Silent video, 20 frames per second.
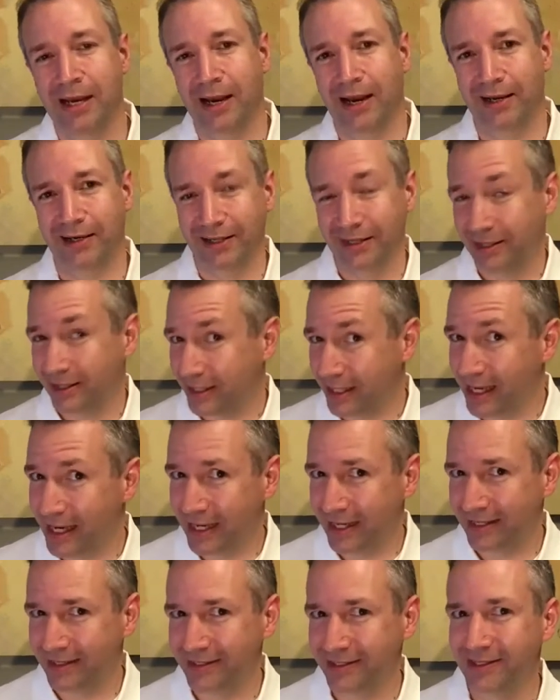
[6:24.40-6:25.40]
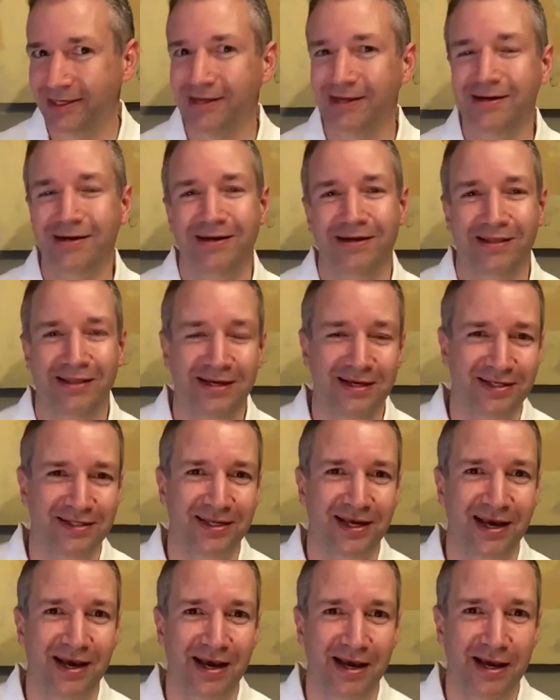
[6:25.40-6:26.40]
And then at the end, they
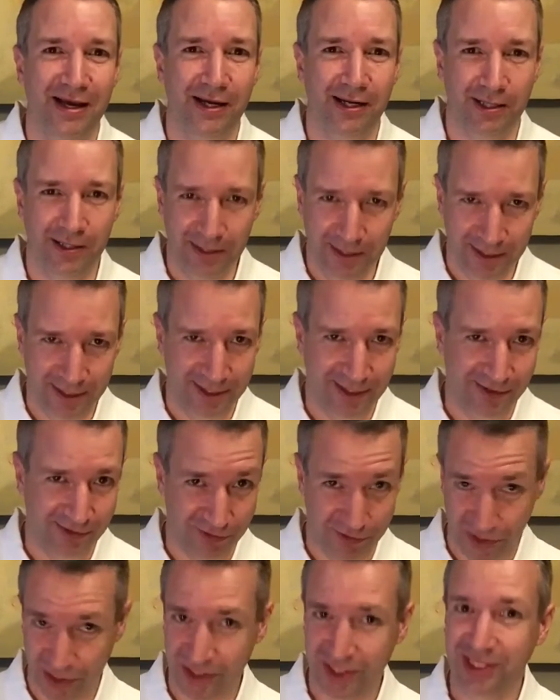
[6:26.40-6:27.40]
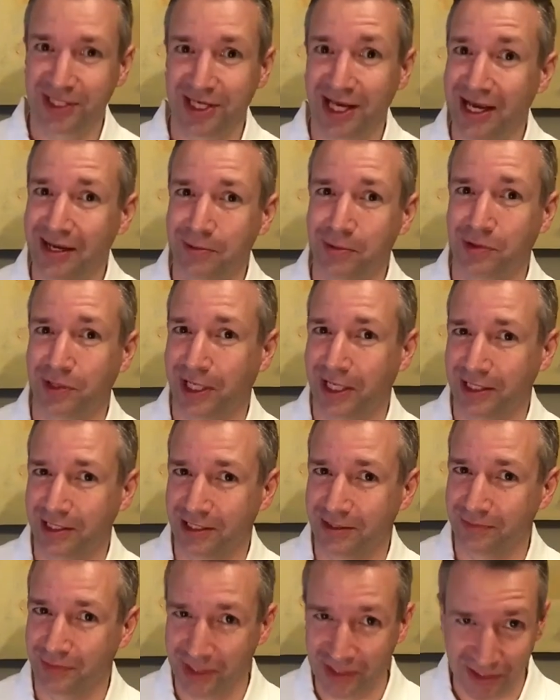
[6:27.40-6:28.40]
say, you know, Disney's Animal
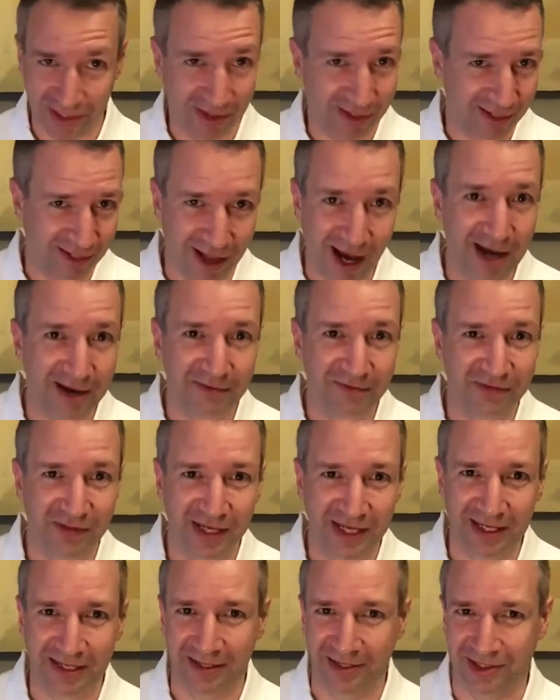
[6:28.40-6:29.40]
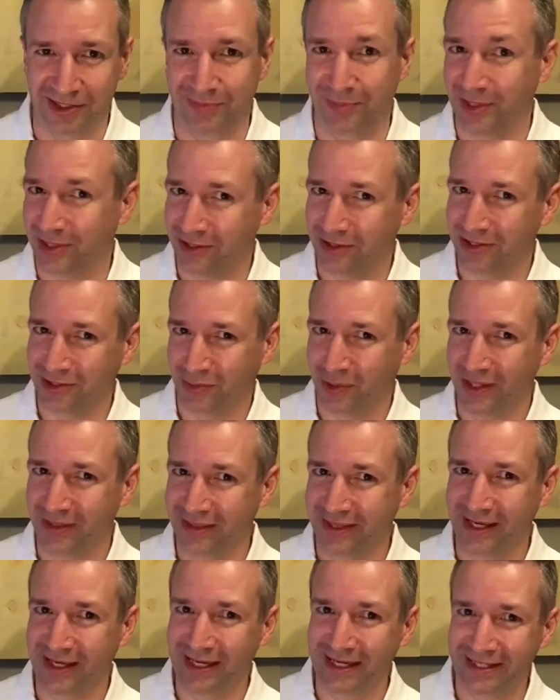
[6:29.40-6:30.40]
Kingdom is a lot of things, but there's one
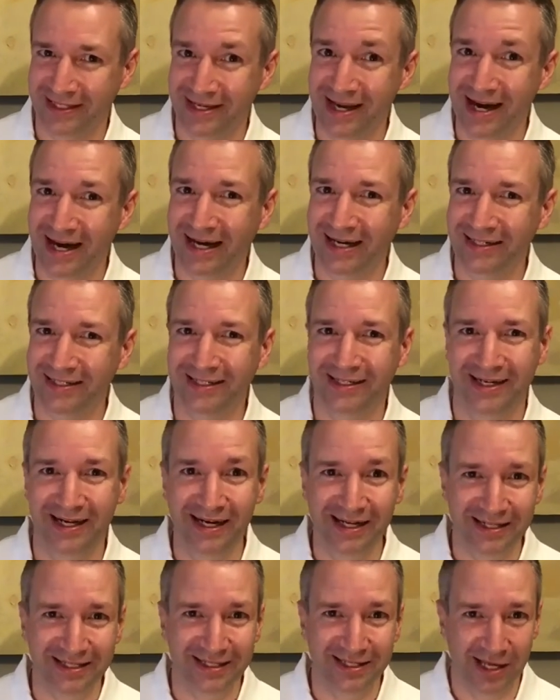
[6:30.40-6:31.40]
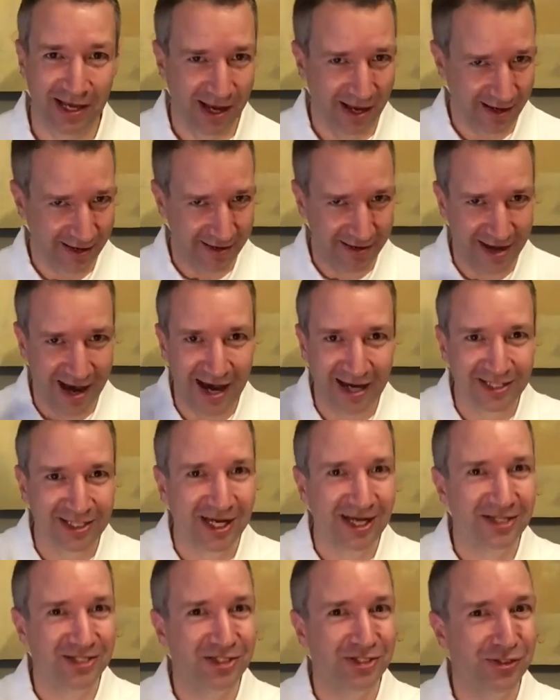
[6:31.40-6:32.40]
thing it's not. It's not
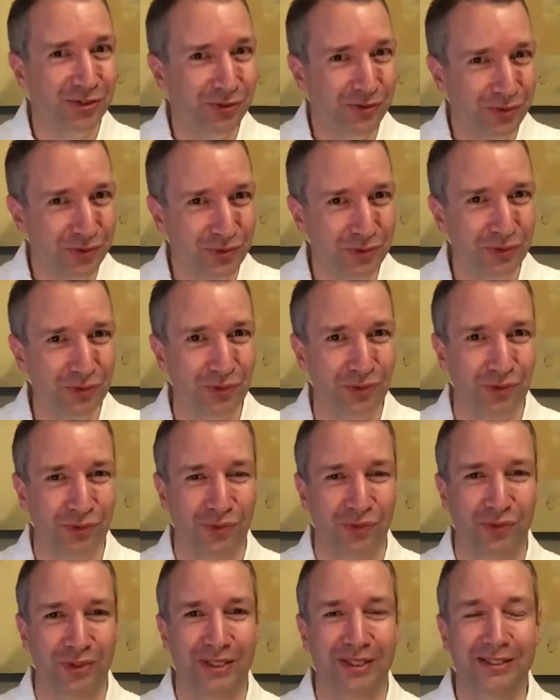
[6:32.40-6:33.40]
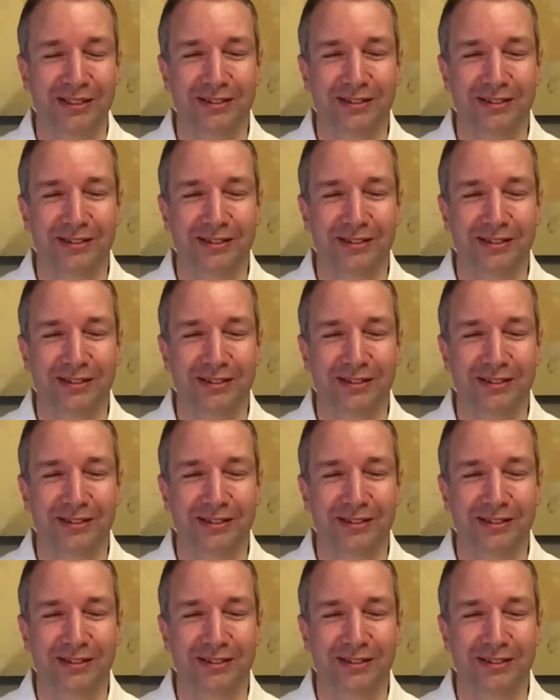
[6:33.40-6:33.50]
a zoo.